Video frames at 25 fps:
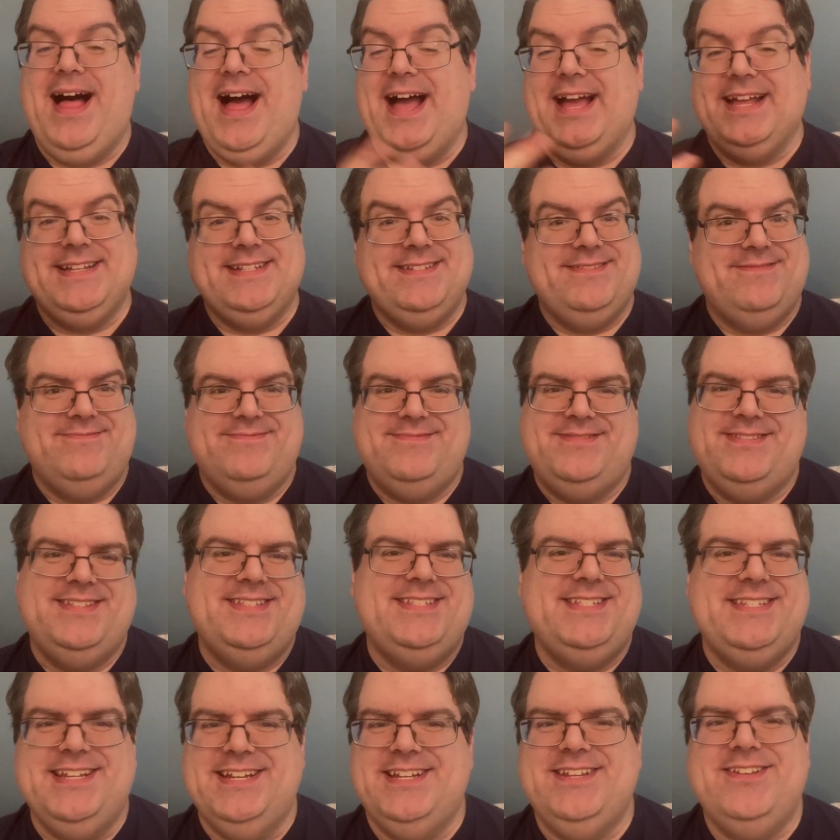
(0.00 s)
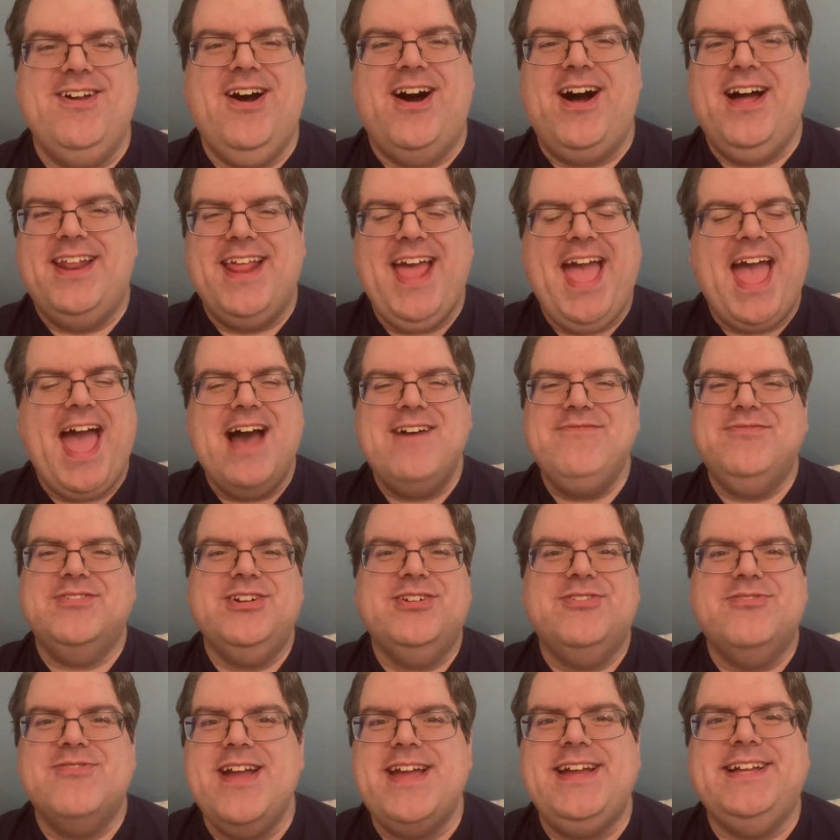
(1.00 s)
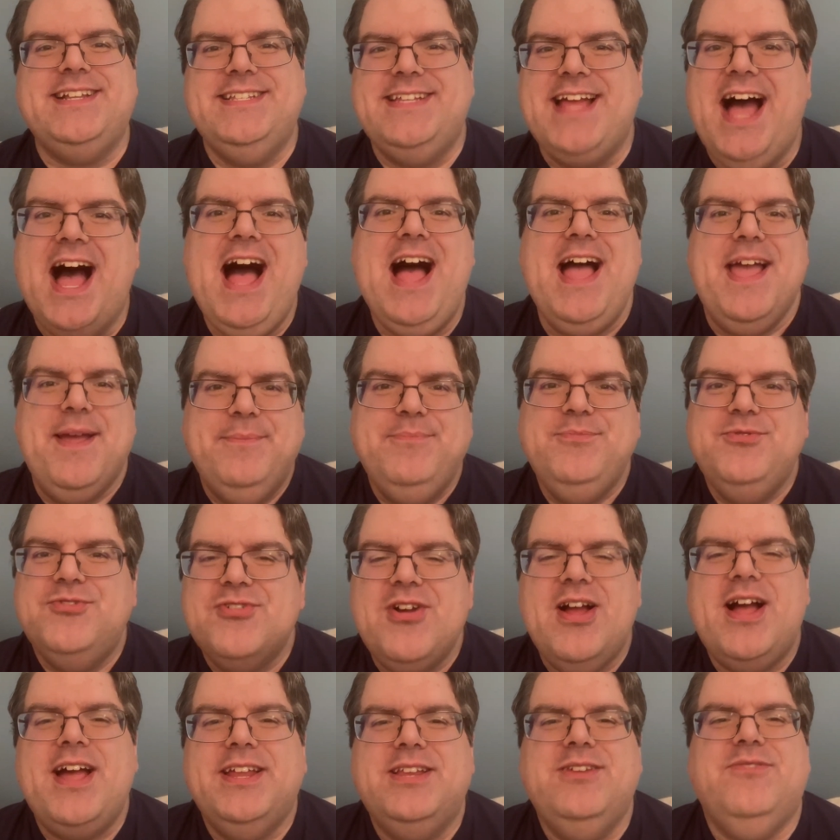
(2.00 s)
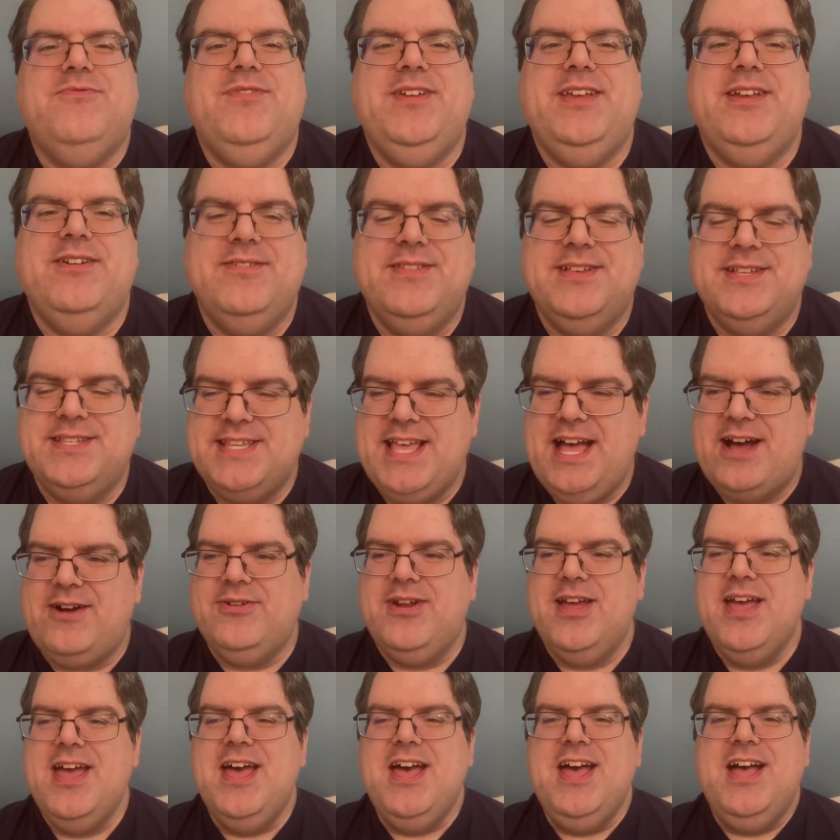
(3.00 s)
I did not have a great time trying to figure this out,